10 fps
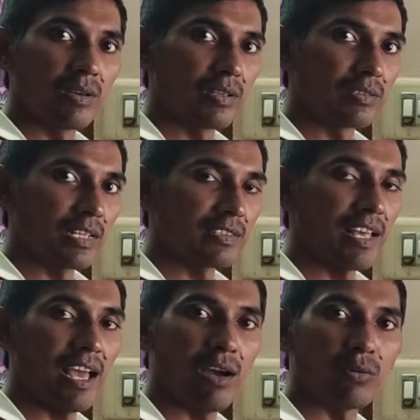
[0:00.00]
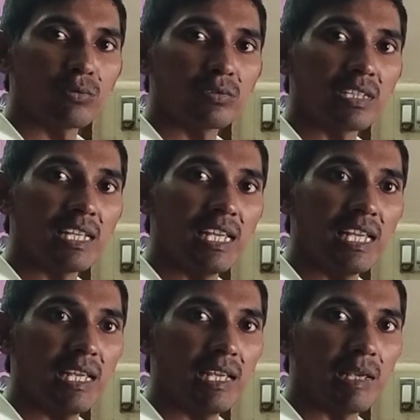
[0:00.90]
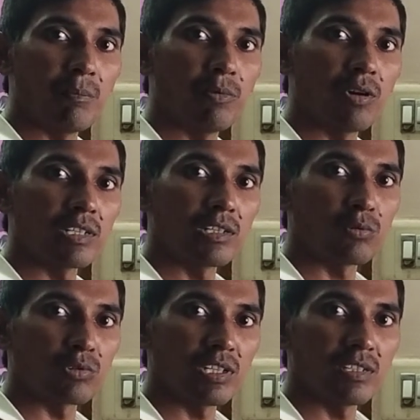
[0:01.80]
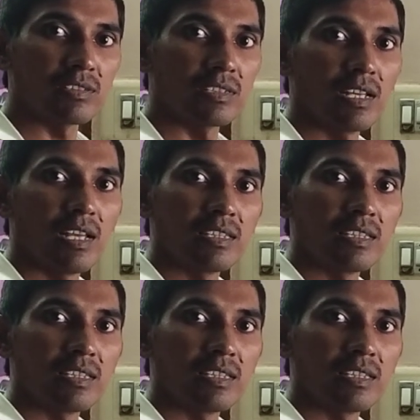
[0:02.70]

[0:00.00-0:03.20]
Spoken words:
that have 3 important questions,